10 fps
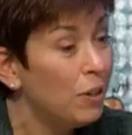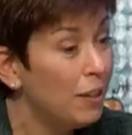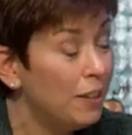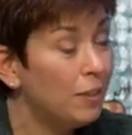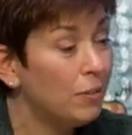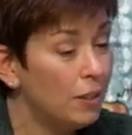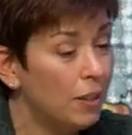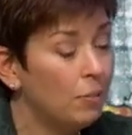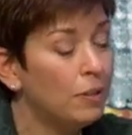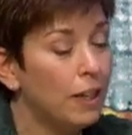and you
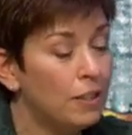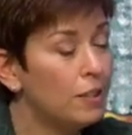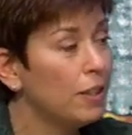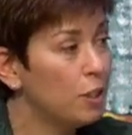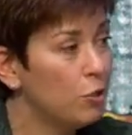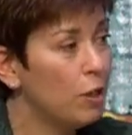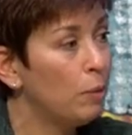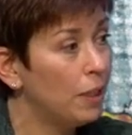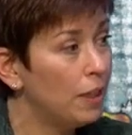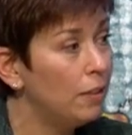know, let's dream a
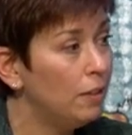little.